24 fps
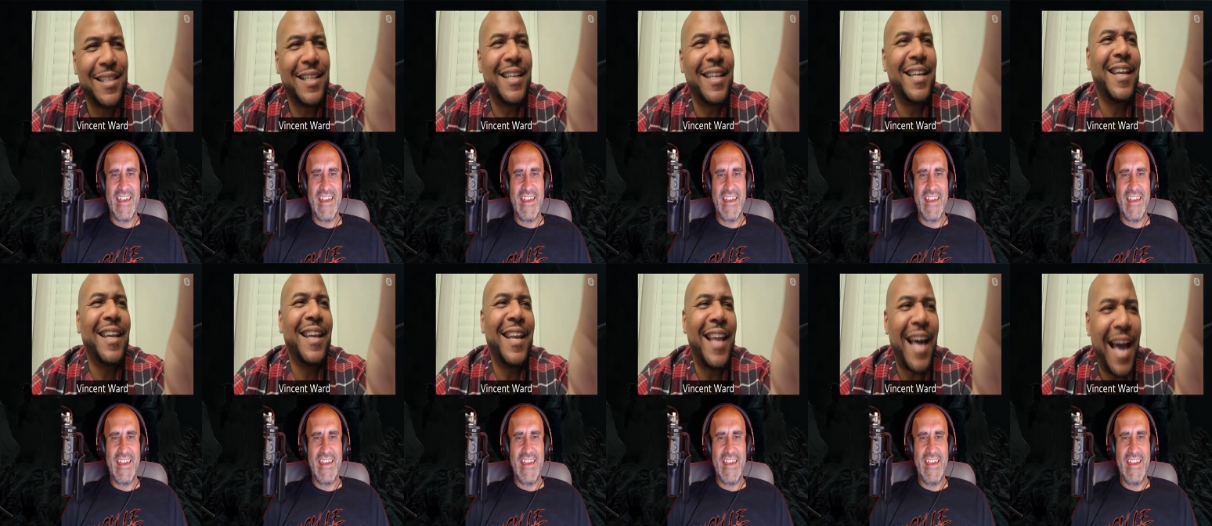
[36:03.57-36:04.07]
Speaker 1: to
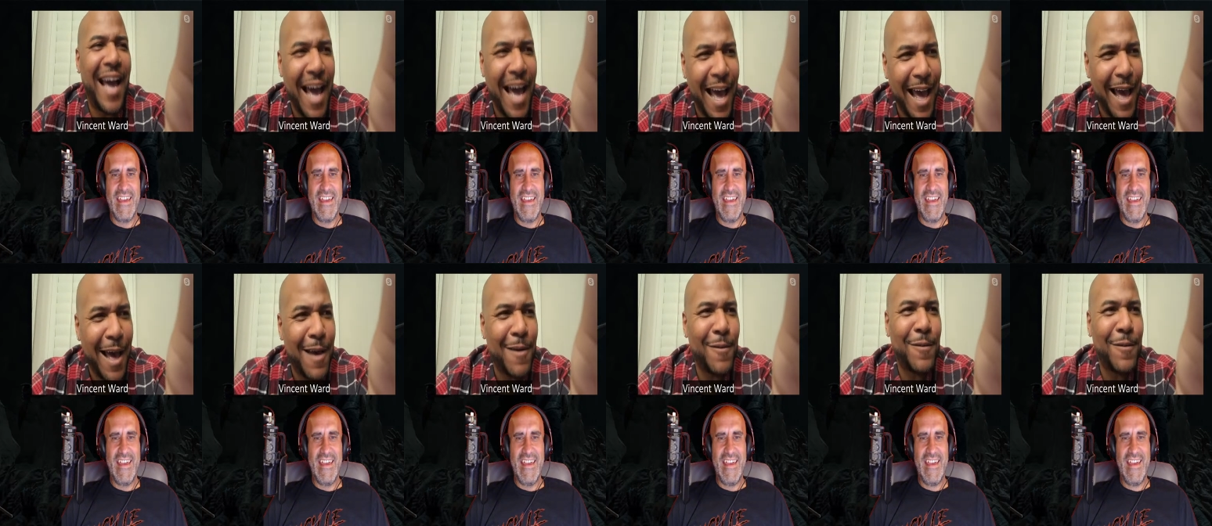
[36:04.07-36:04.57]

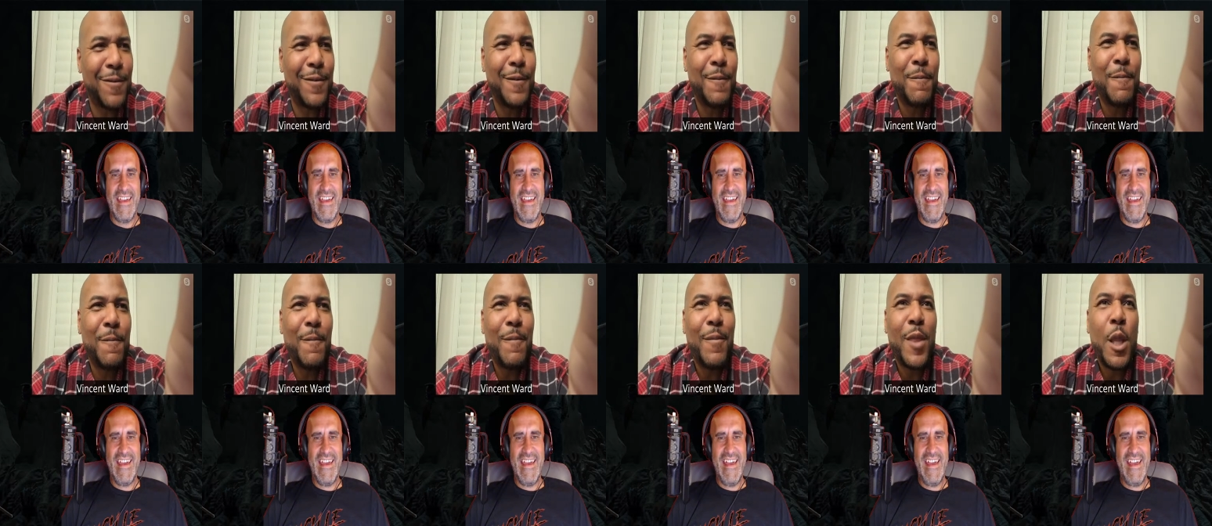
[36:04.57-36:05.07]
laugh.
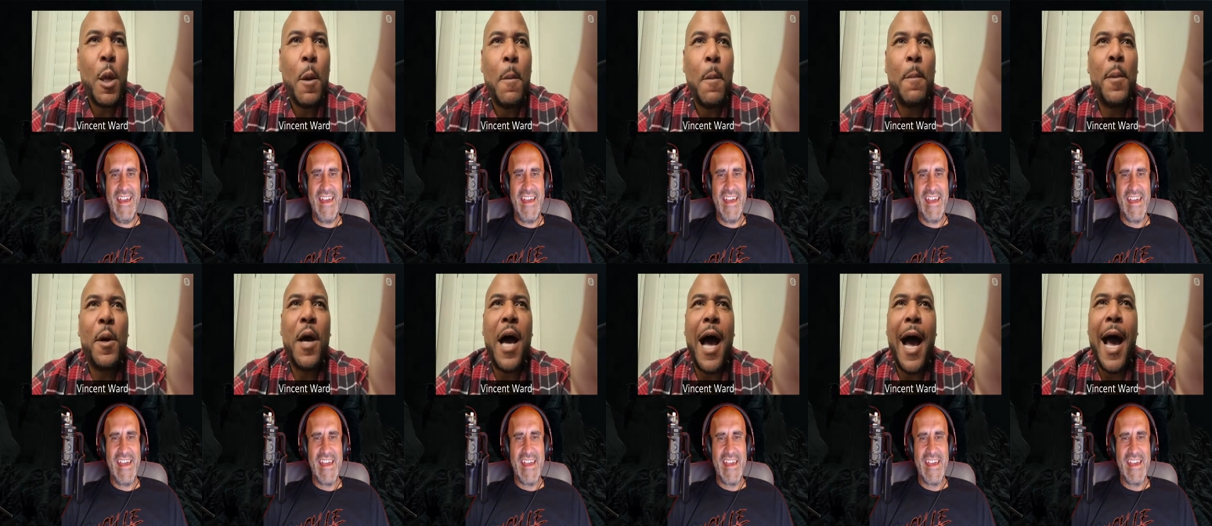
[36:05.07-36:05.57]

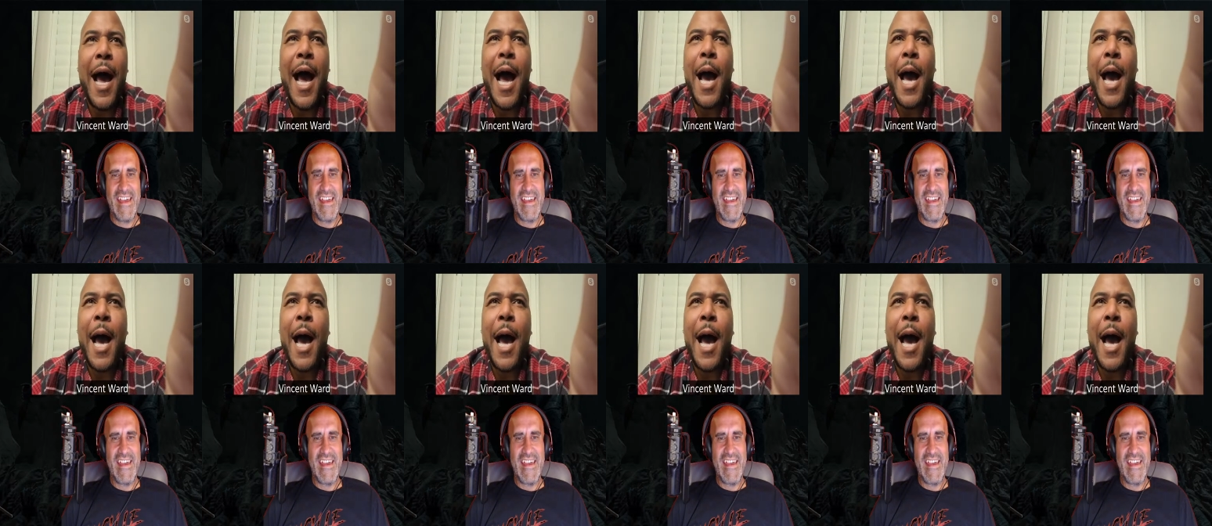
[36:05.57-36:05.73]
But I,